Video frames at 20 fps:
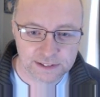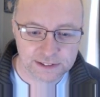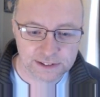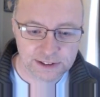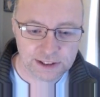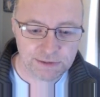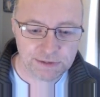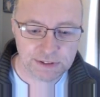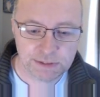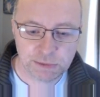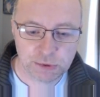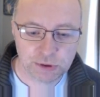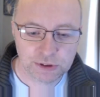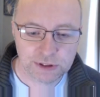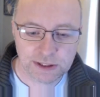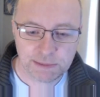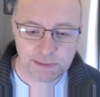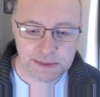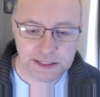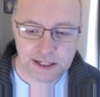Shuffling would
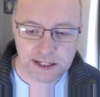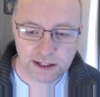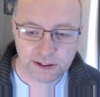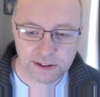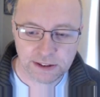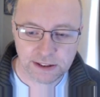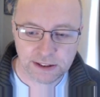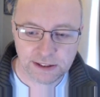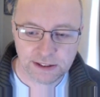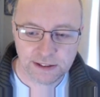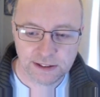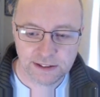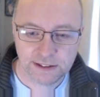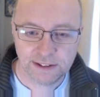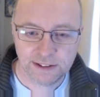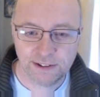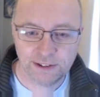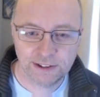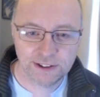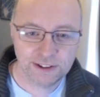get me nothing.
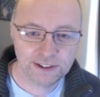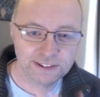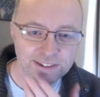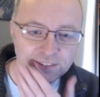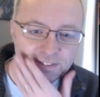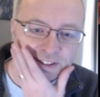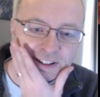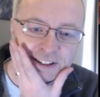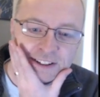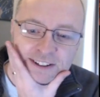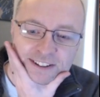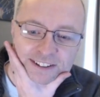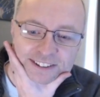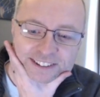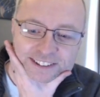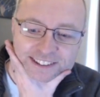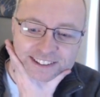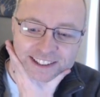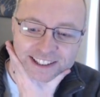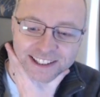Oh god, have I
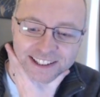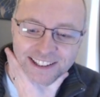lost?